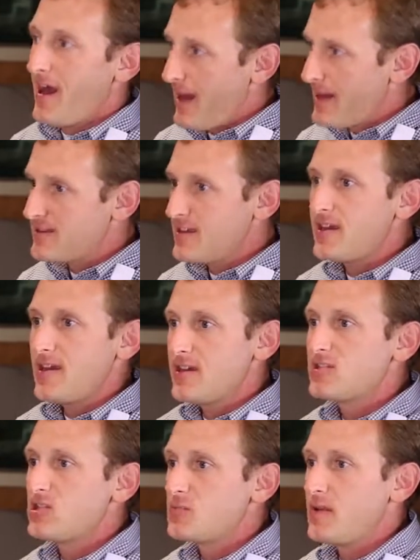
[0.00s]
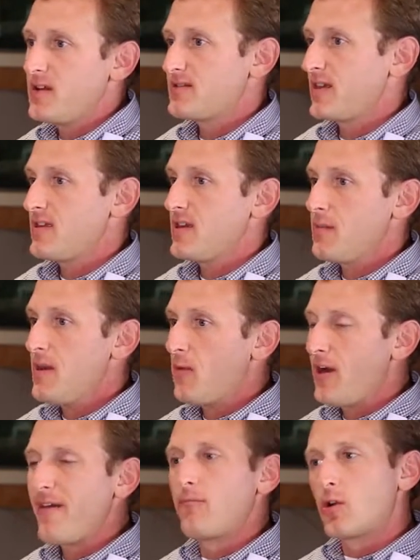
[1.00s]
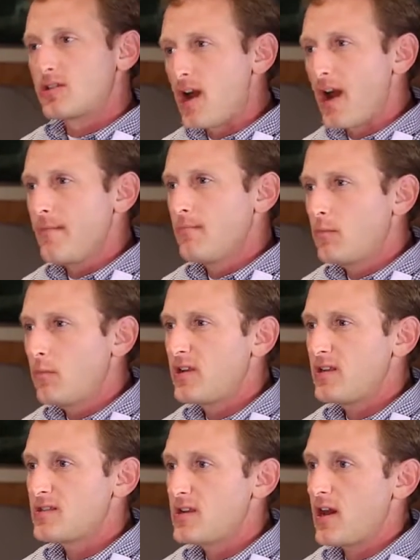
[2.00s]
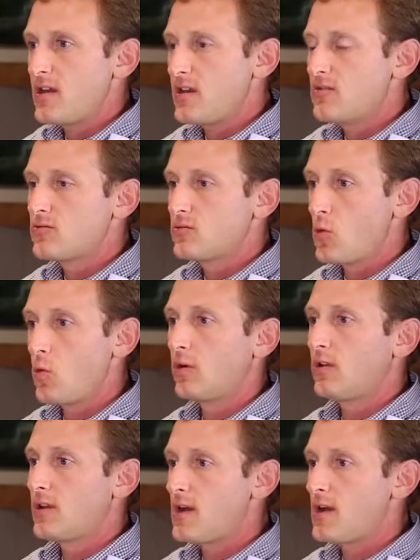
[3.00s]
I think it is, just because I think people have more time when it's not in school.